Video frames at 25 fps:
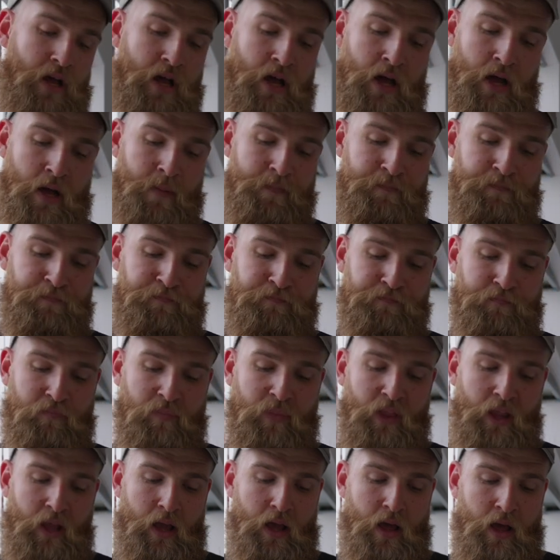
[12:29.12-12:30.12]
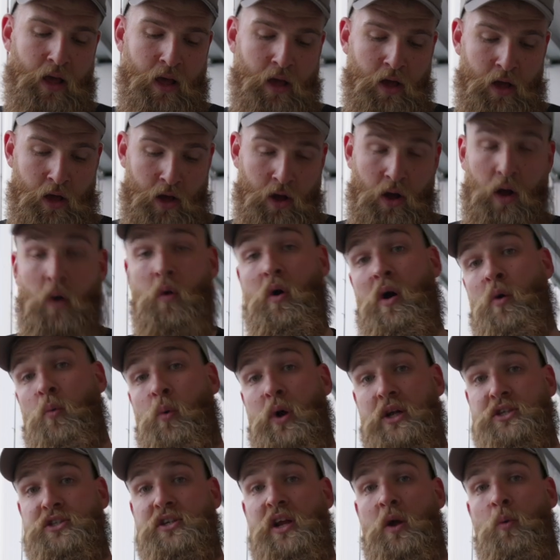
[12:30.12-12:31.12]
who are
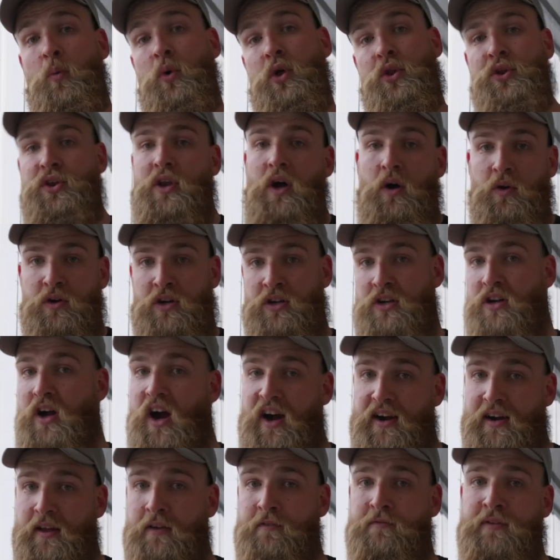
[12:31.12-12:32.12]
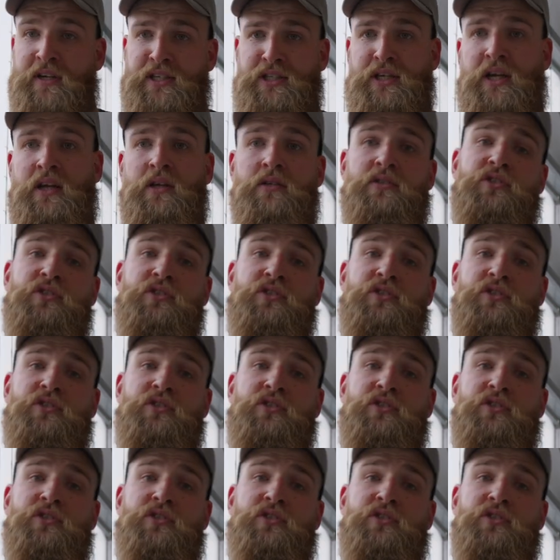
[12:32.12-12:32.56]
watching will know darting fishing.